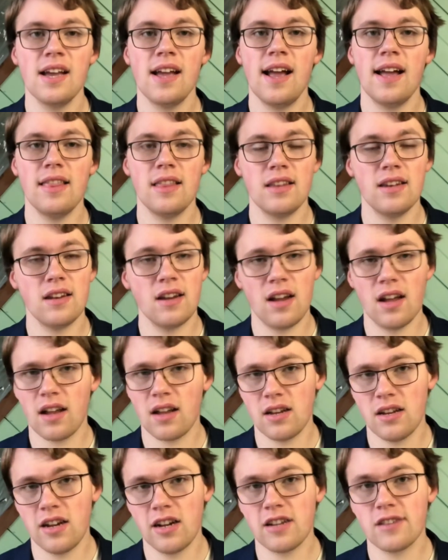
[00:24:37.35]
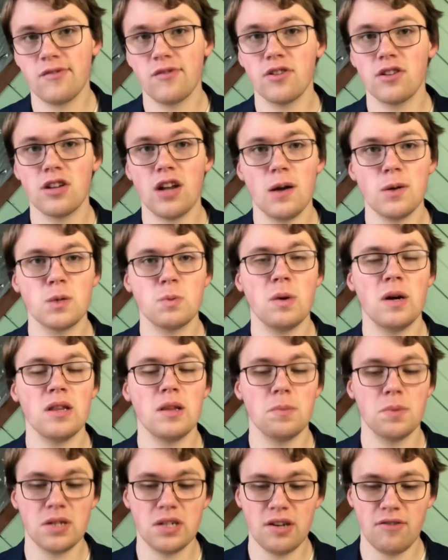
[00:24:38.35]
and the Canucks for a top spot in
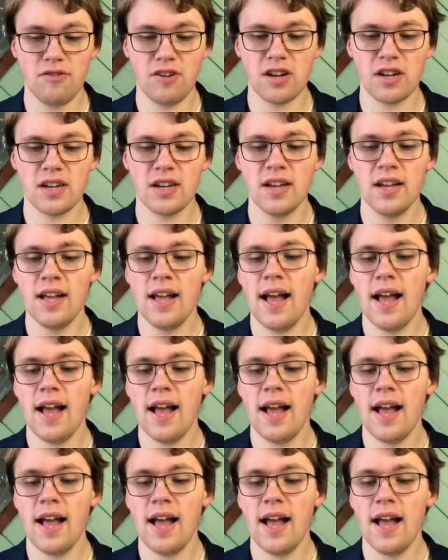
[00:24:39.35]
the Pacific.